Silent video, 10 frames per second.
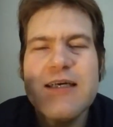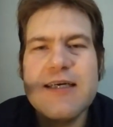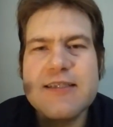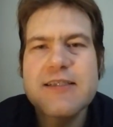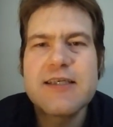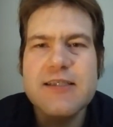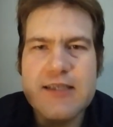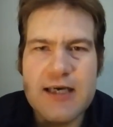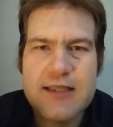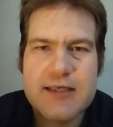It's just
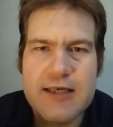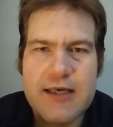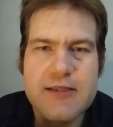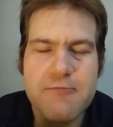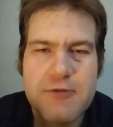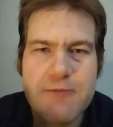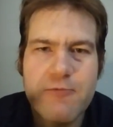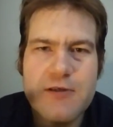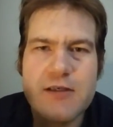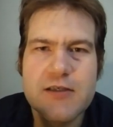not the case, and
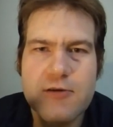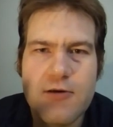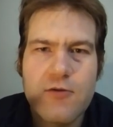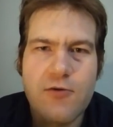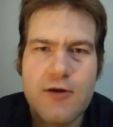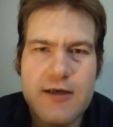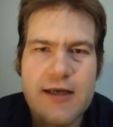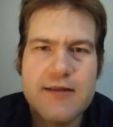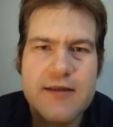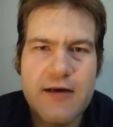people need to start looking
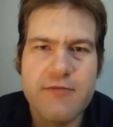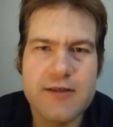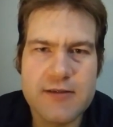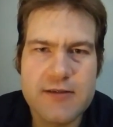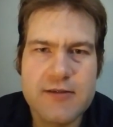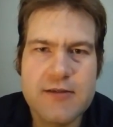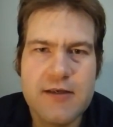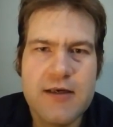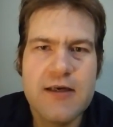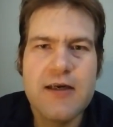at the evidence.
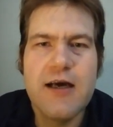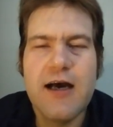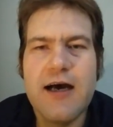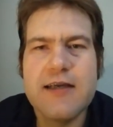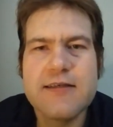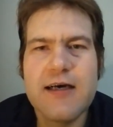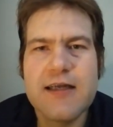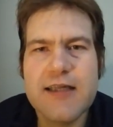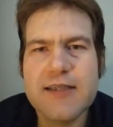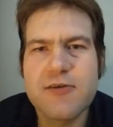And
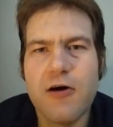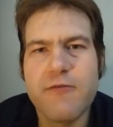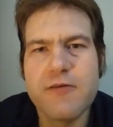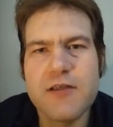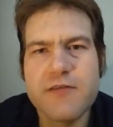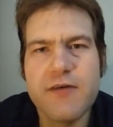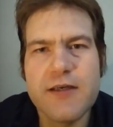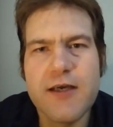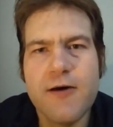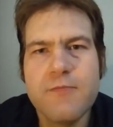uh, that's all for this
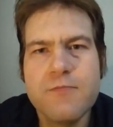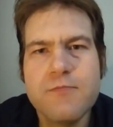video.